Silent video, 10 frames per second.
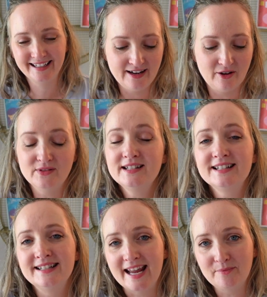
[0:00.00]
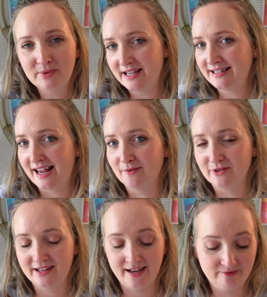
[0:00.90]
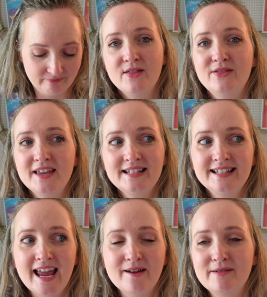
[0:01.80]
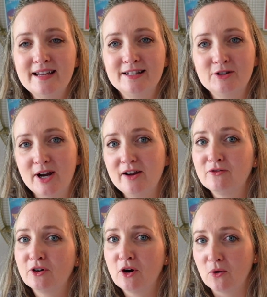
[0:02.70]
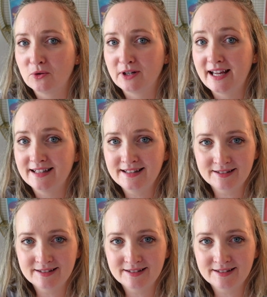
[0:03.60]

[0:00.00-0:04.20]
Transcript: No, this is name, place, animal, thing. This game is great for older kids.